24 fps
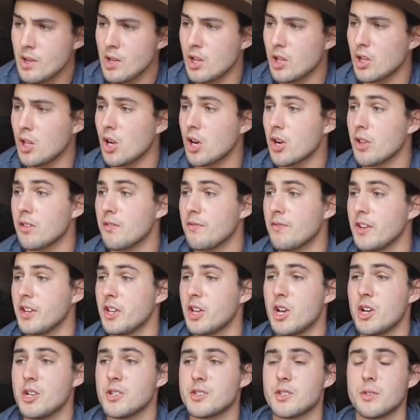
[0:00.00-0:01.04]
a lot of the
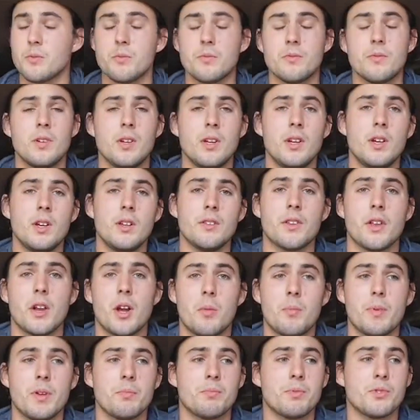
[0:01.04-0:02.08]
videos that I'll
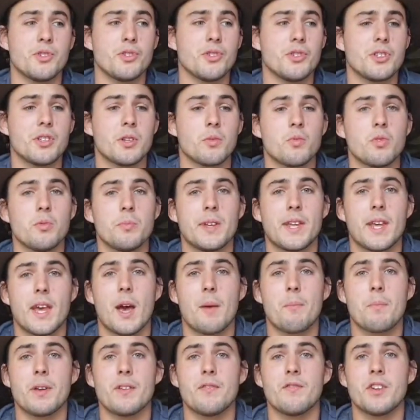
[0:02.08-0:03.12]
be producing will be
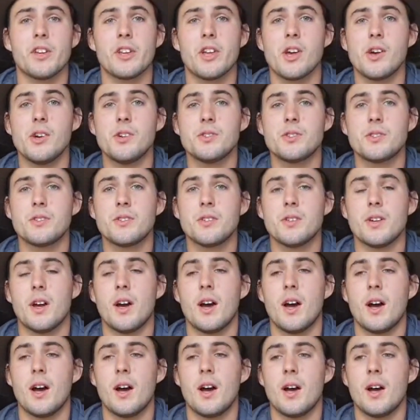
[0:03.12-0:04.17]
camping videos,
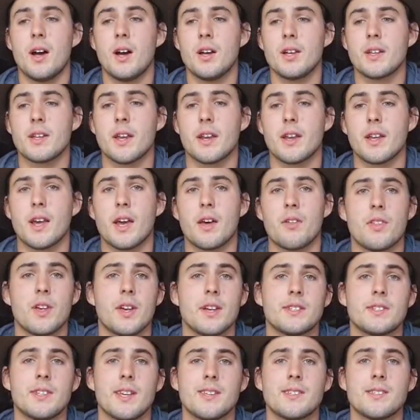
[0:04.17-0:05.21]
getting out
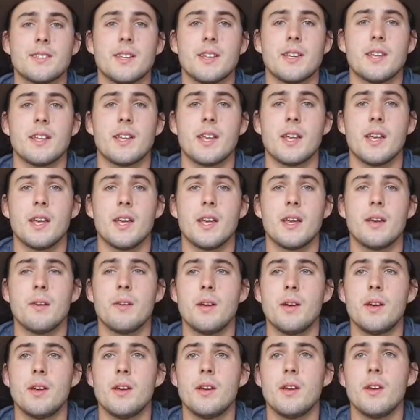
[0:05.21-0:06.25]
there, testing gear,
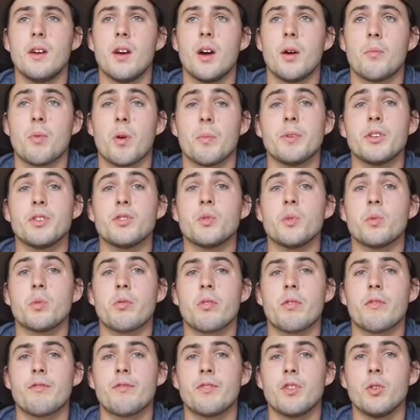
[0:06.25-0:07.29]
probably do
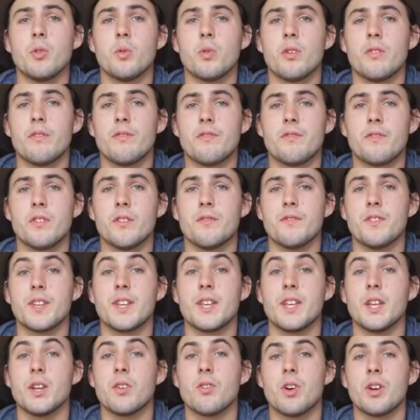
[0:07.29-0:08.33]
a review of the
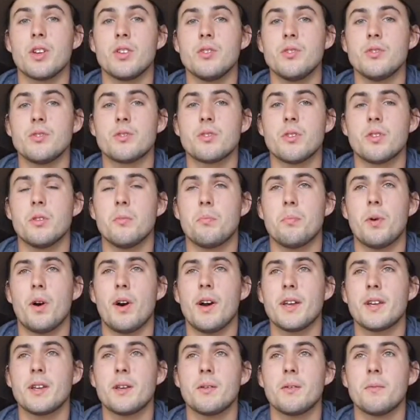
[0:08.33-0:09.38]
gear I used on the
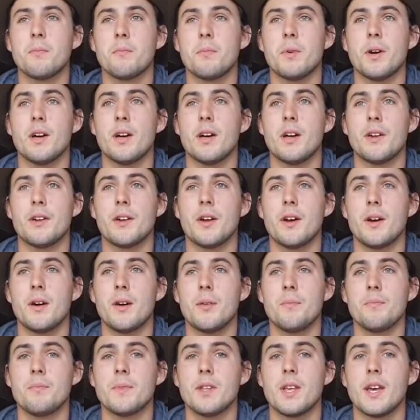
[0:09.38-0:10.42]
bike. But
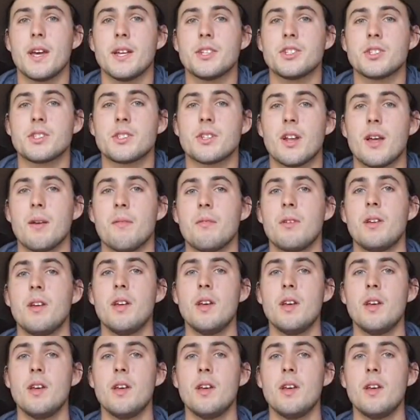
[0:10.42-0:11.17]
yeah, just let